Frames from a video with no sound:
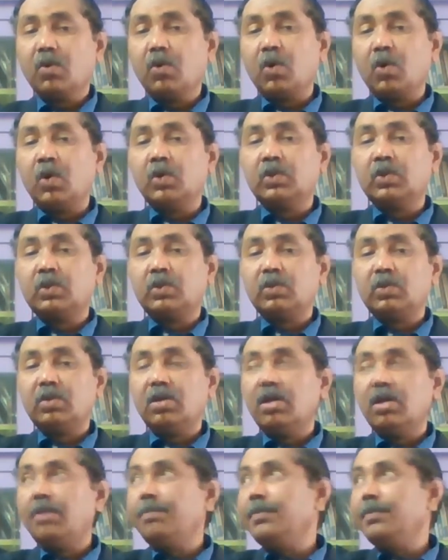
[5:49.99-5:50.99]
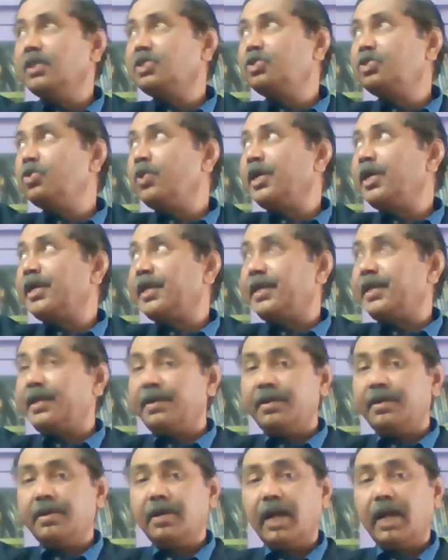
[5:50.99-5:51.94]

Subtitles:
growth, maturity,